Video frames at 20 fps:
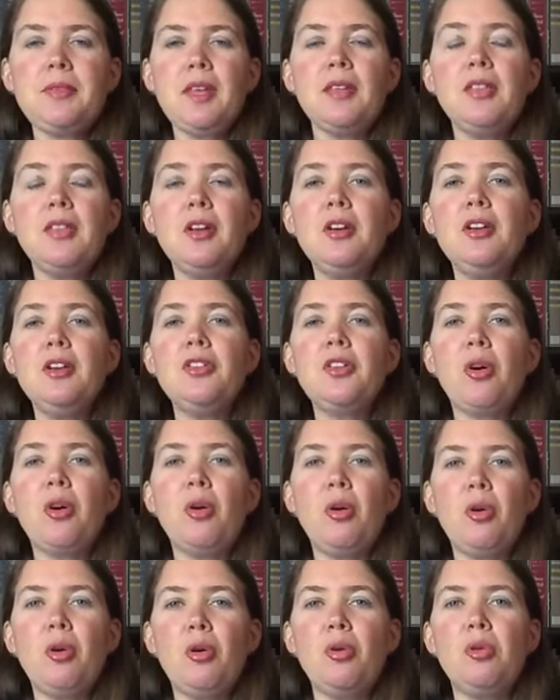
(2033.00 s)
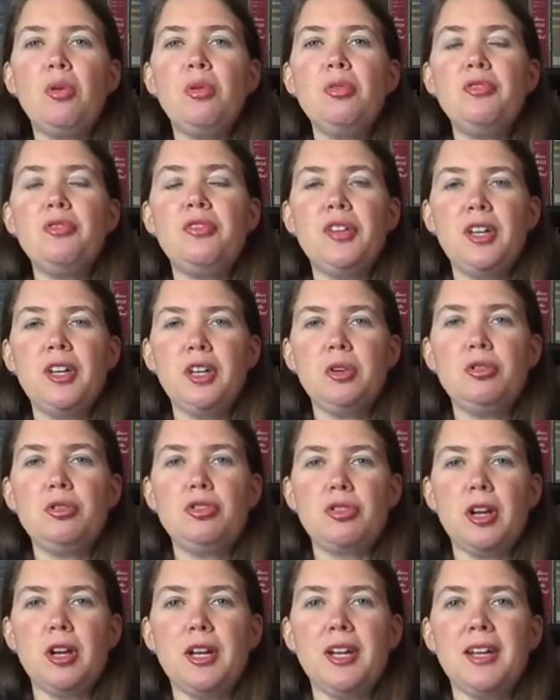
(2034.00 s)
There is a whole video
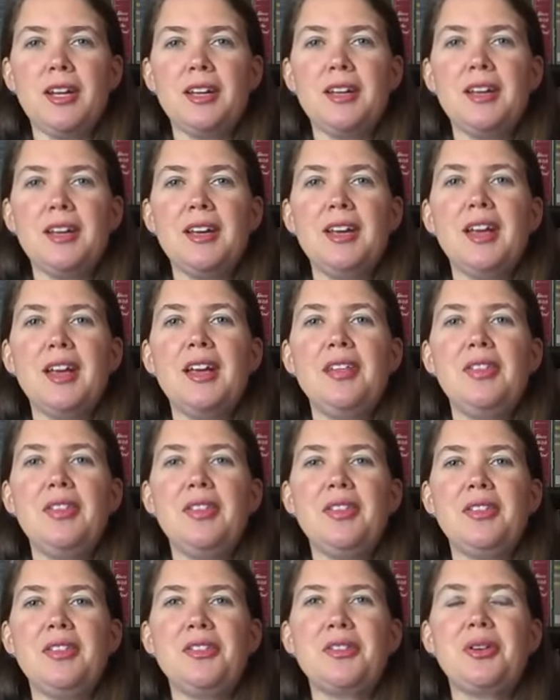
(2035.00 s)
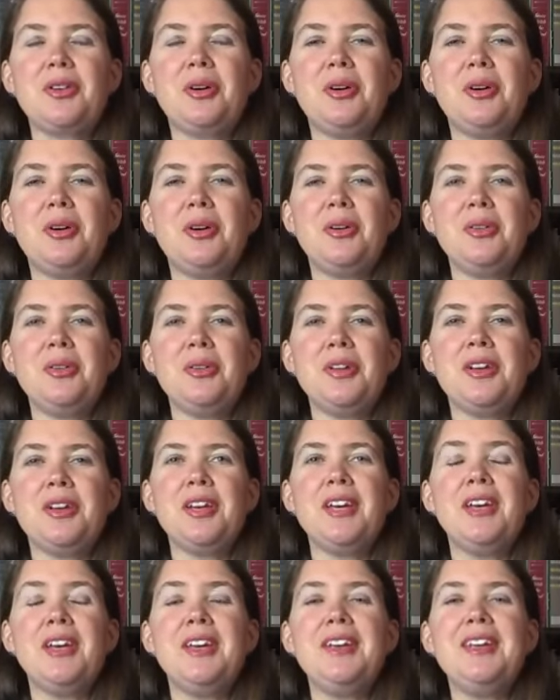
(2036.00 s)
training that's called
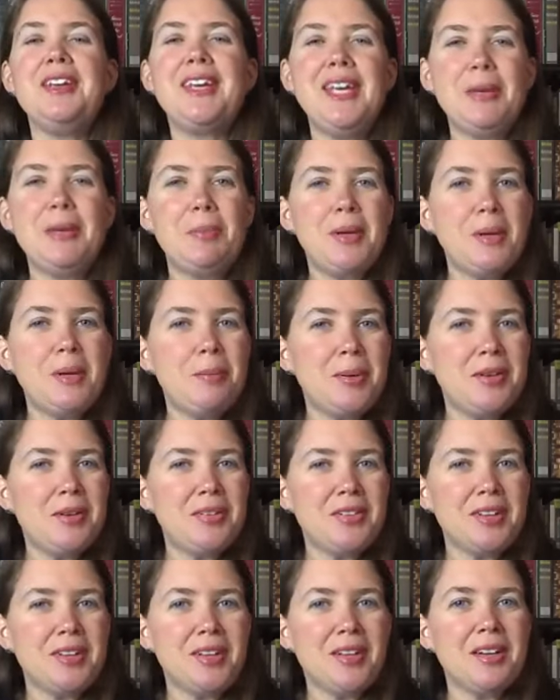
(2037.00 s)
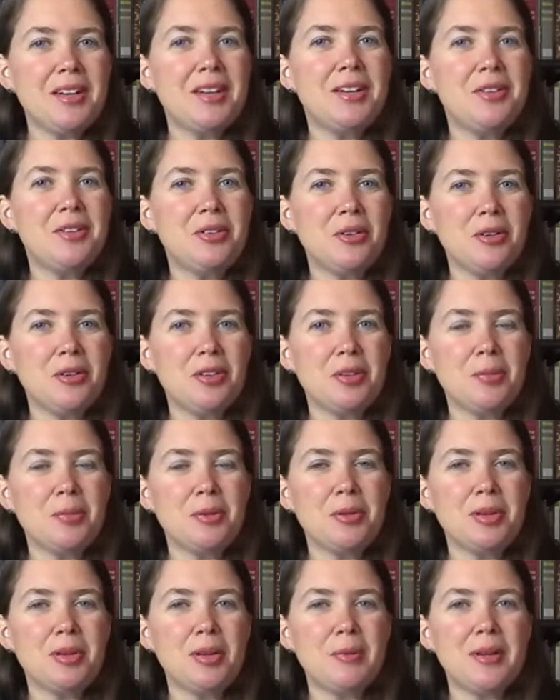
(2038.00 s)
Keeping Busy During
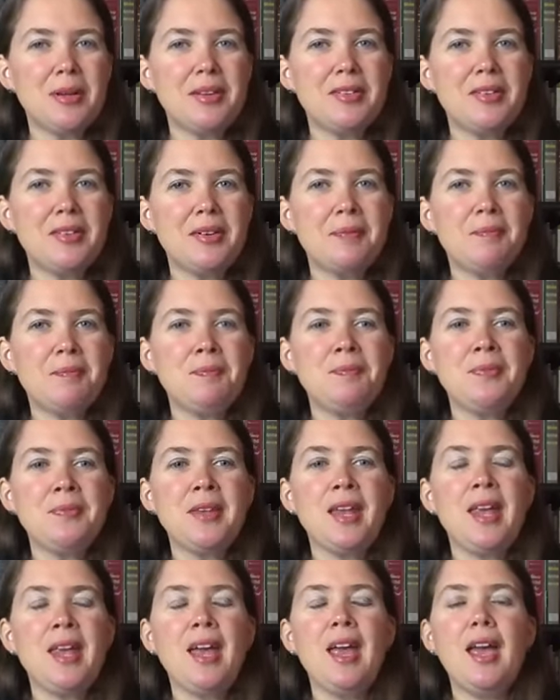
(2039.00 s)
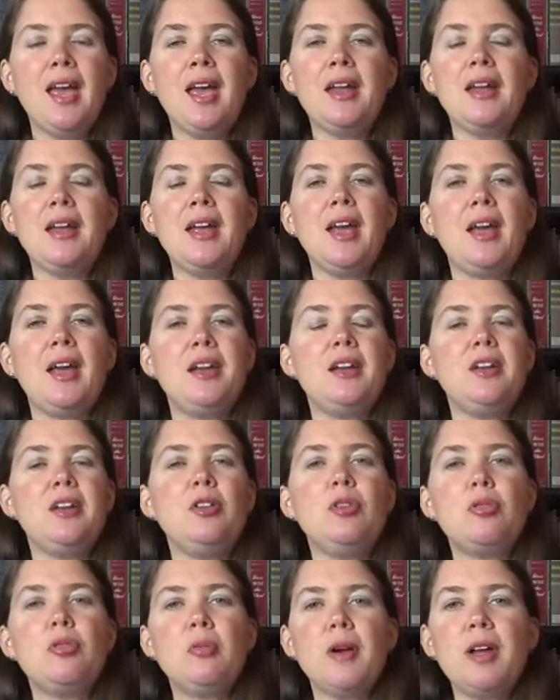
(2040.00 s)
Deployment. And I had an
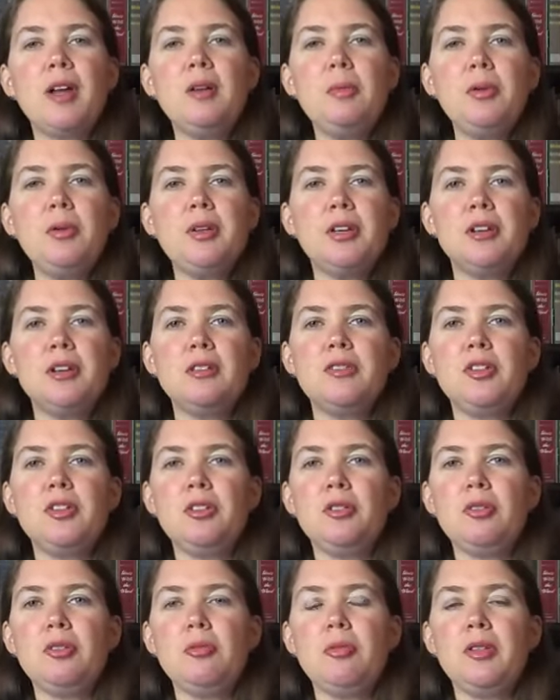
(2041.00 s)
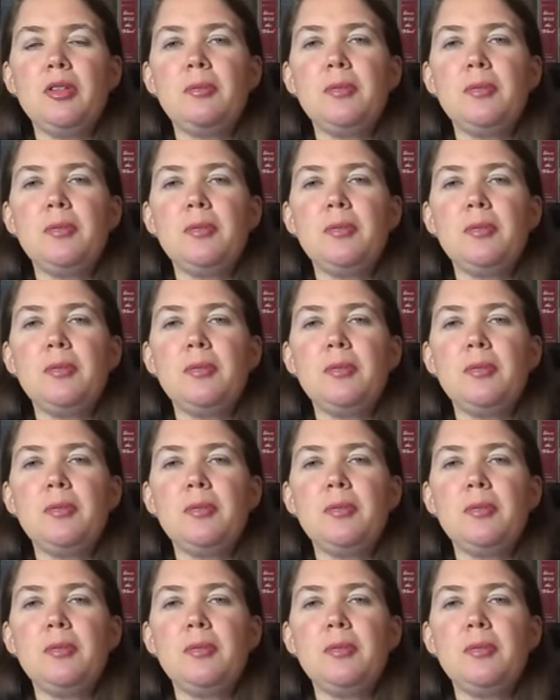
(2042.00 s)
incredible interview with